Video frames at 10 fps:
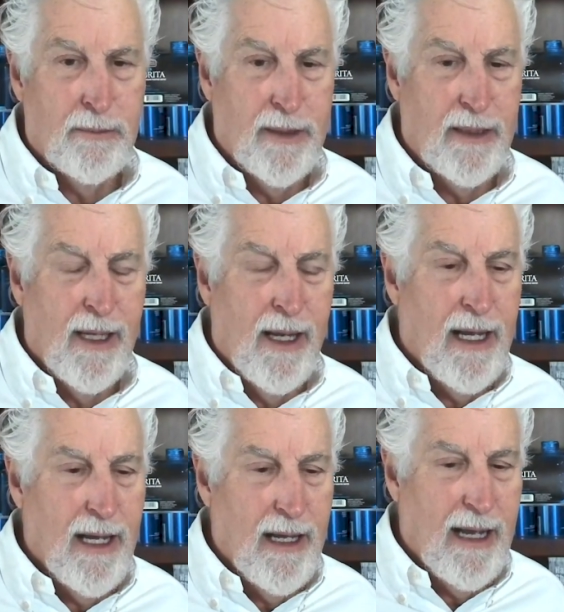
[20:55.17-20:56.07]
But
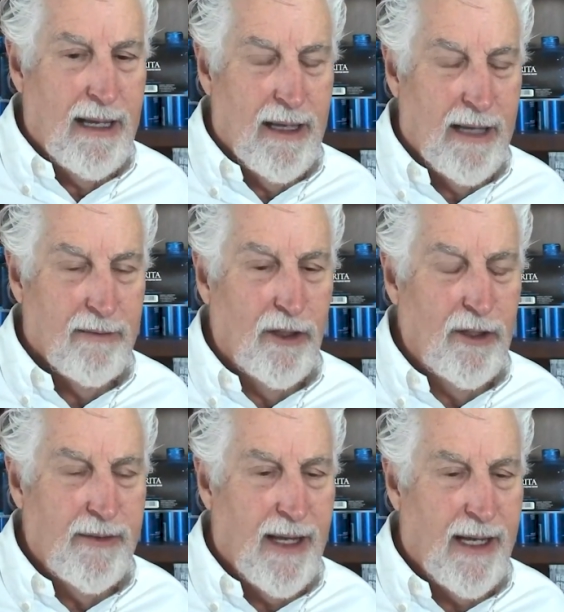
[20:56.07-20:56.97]
I
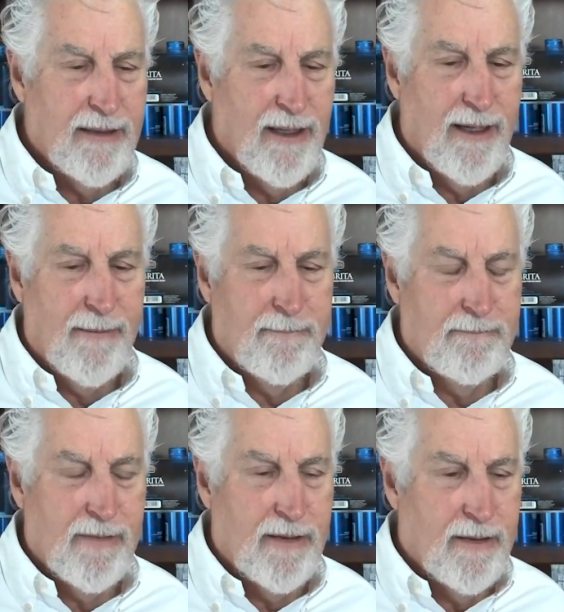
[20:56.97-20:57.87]
learned that
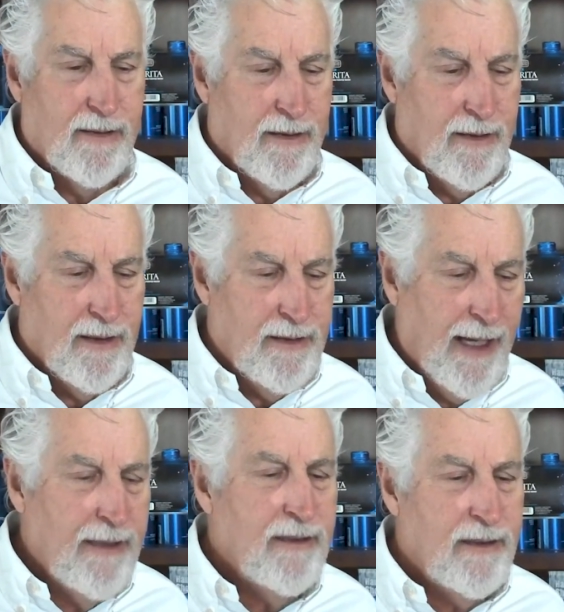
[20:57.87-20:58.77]
it
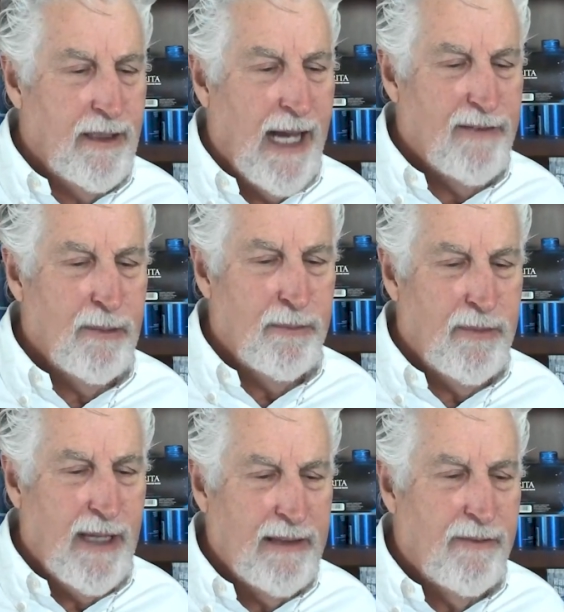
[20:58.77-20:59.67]
takes, you have
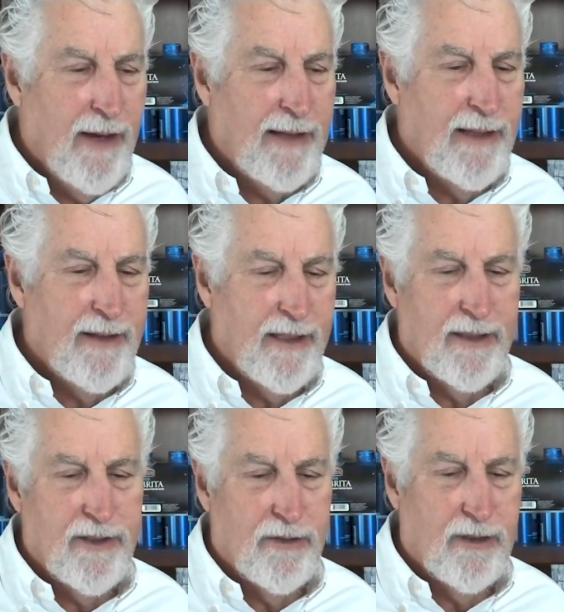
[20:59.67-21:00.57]
to find the thing
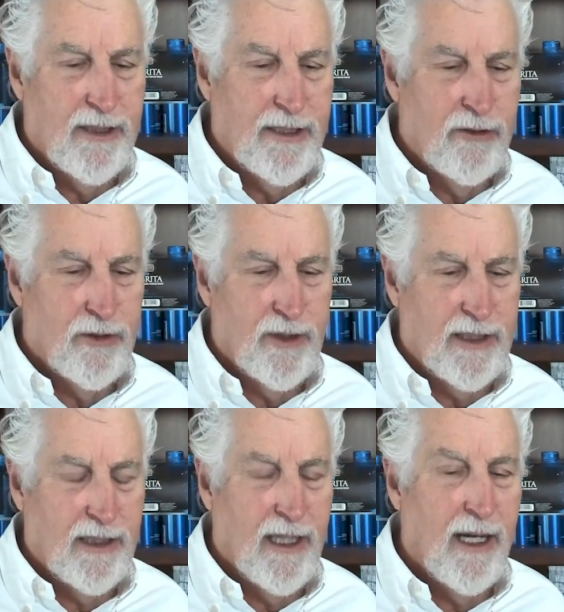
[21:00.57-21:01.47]
that you really
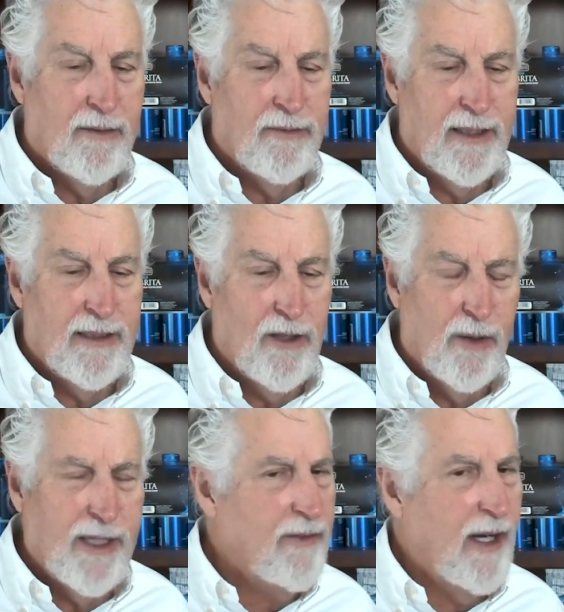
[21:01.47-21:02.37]
truly love, and
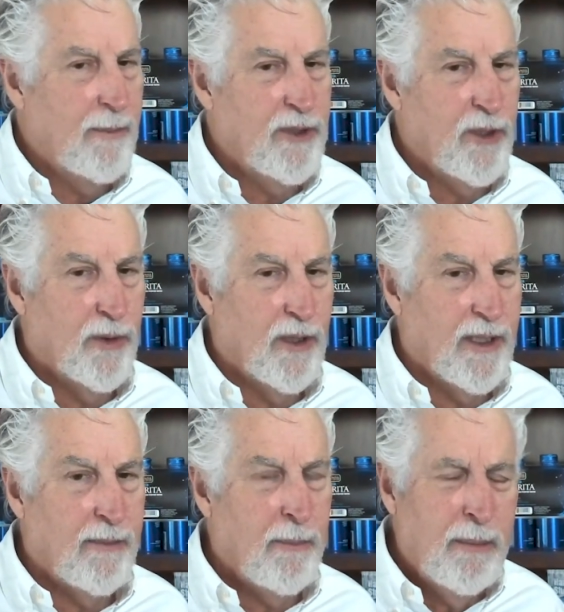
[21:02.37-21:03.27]
don't give up too
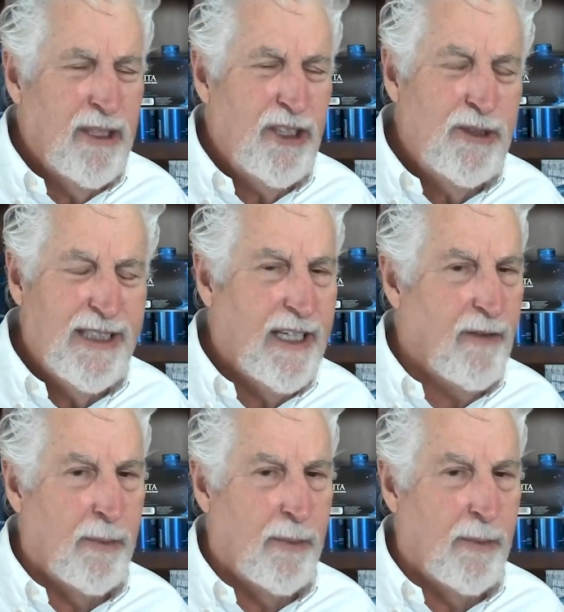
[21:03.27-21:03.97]
early. People usually give